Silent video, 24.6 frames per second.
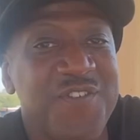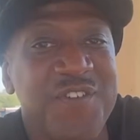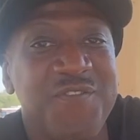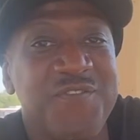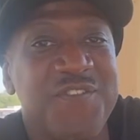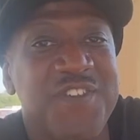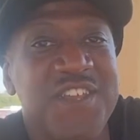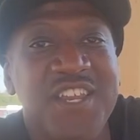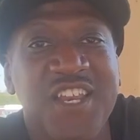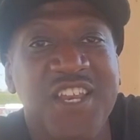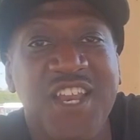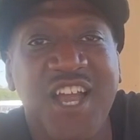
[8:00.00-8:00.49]

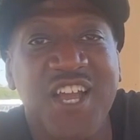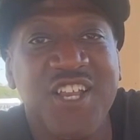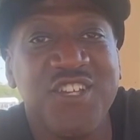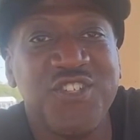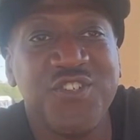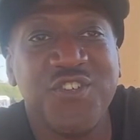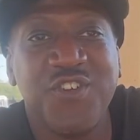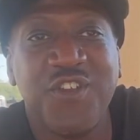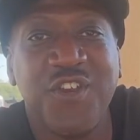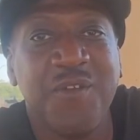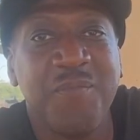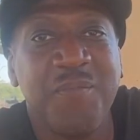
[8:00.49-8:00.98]

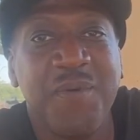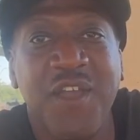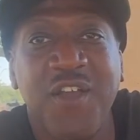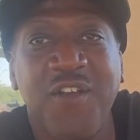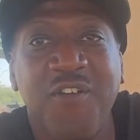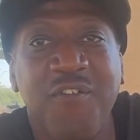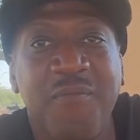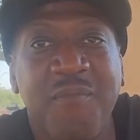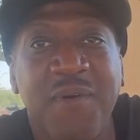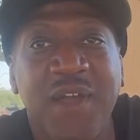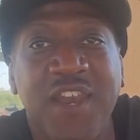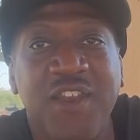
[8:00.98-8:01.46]
1500 on a
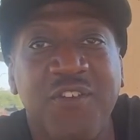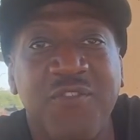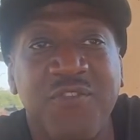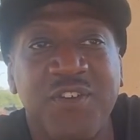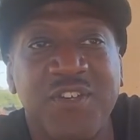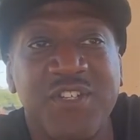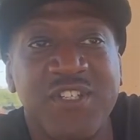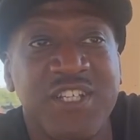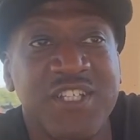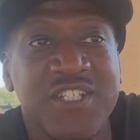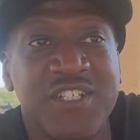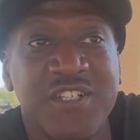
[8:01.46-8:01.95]
pair of
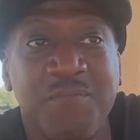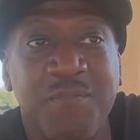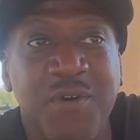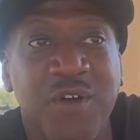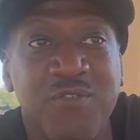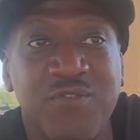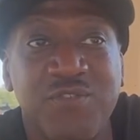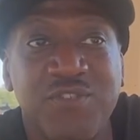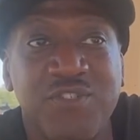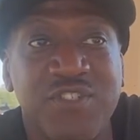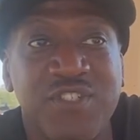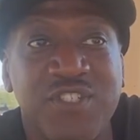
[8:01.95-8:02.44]
batteries that's
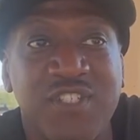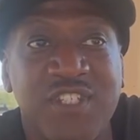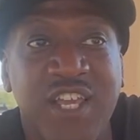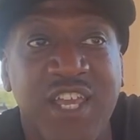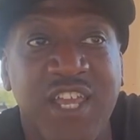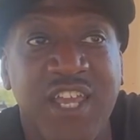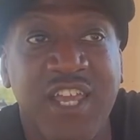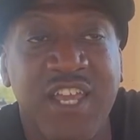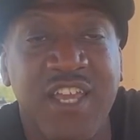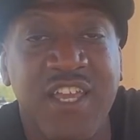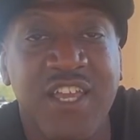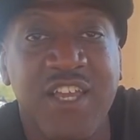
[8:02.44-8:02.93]
supposed to
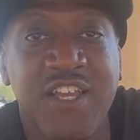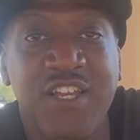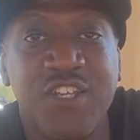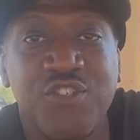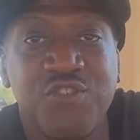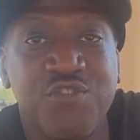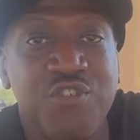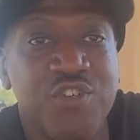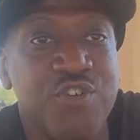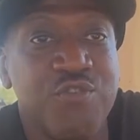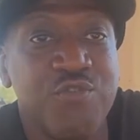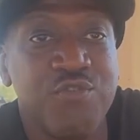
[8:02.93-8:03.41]
stay
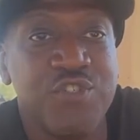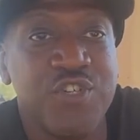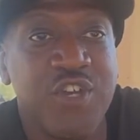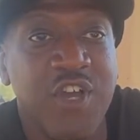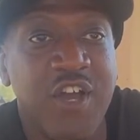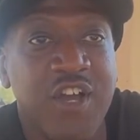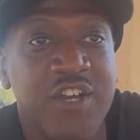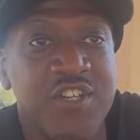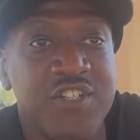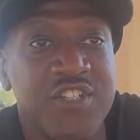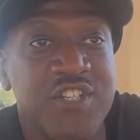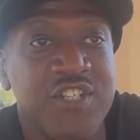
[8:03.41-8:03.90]
trickle
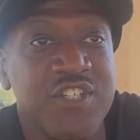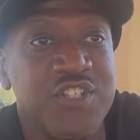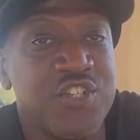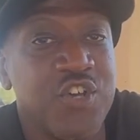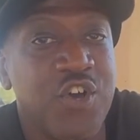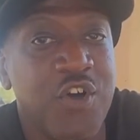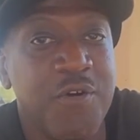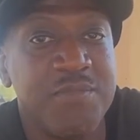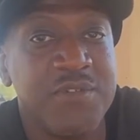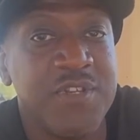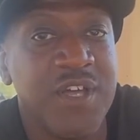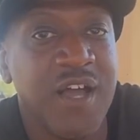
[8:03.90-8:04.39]
charged and
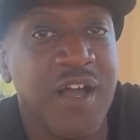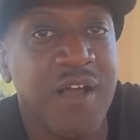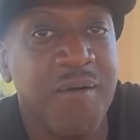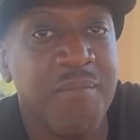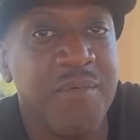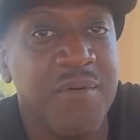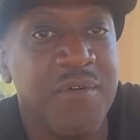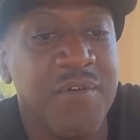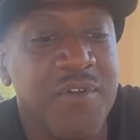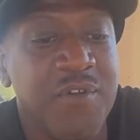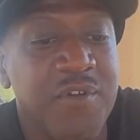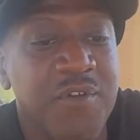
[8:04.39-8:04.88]
topped up
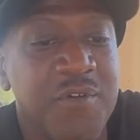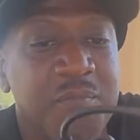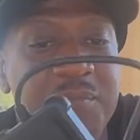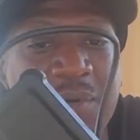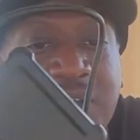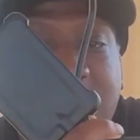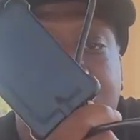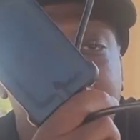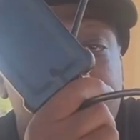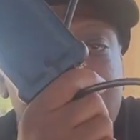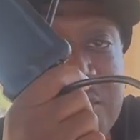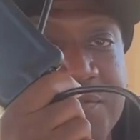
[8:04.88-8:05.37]

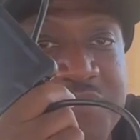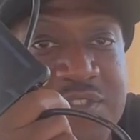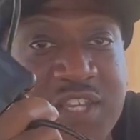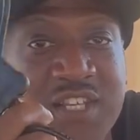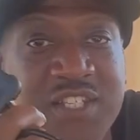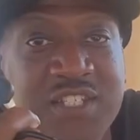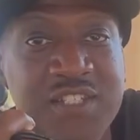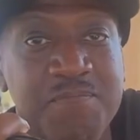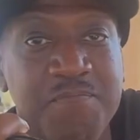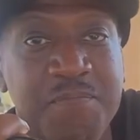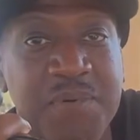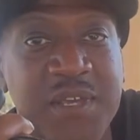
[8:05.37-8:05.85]
because of
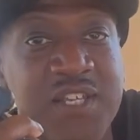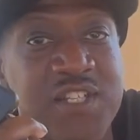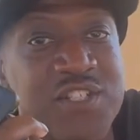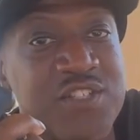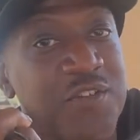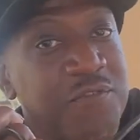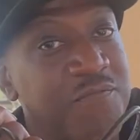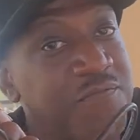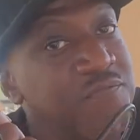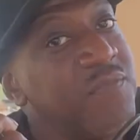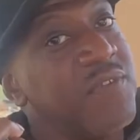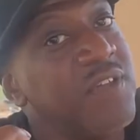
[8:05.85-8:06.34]
this
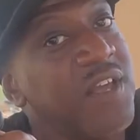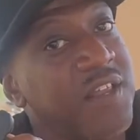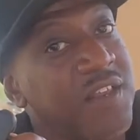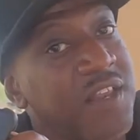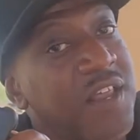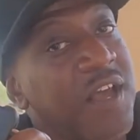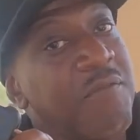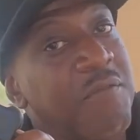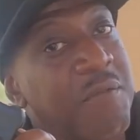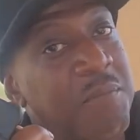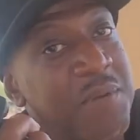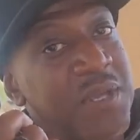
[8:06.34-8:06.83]

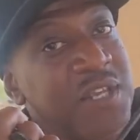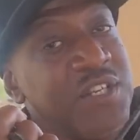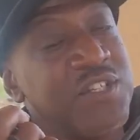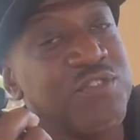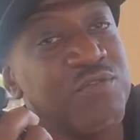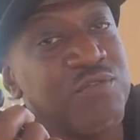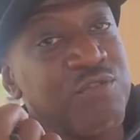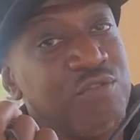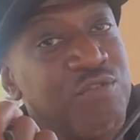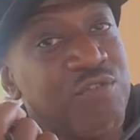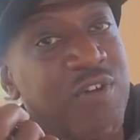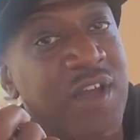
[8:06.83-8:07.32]
other piece
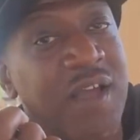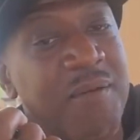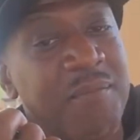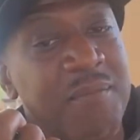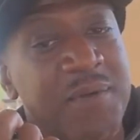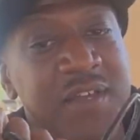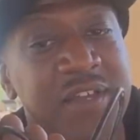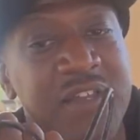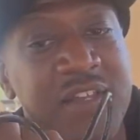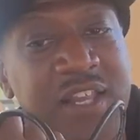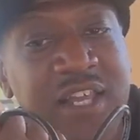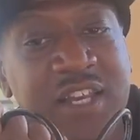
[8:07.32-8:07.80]
of crap
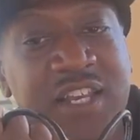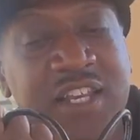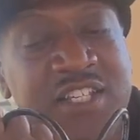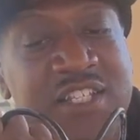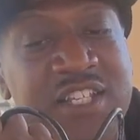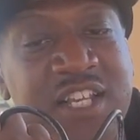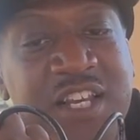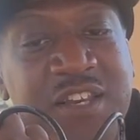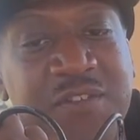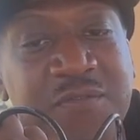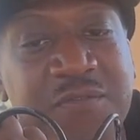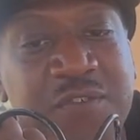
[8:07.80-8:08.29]
that they're
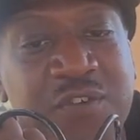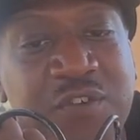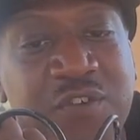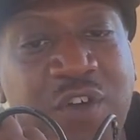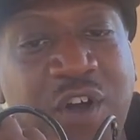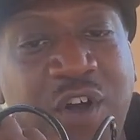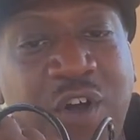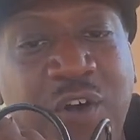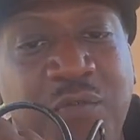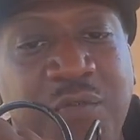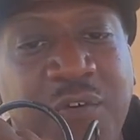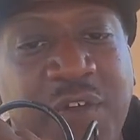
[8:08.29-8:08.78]
selling for you
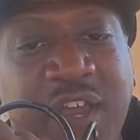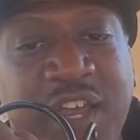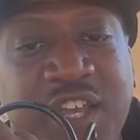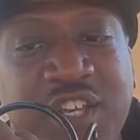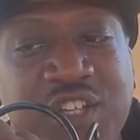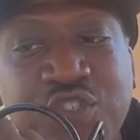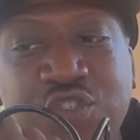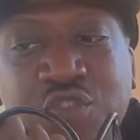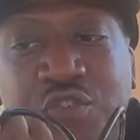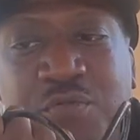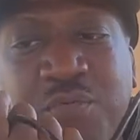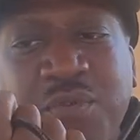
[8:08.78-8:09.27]
over
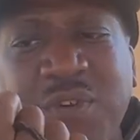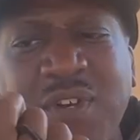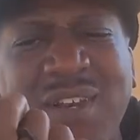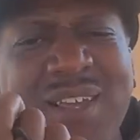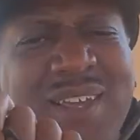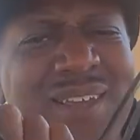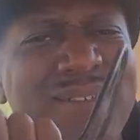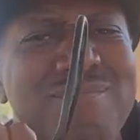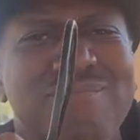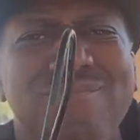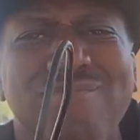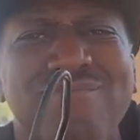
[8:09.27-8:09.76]

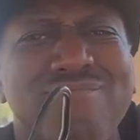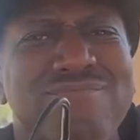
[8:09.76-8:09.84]
exuberantly.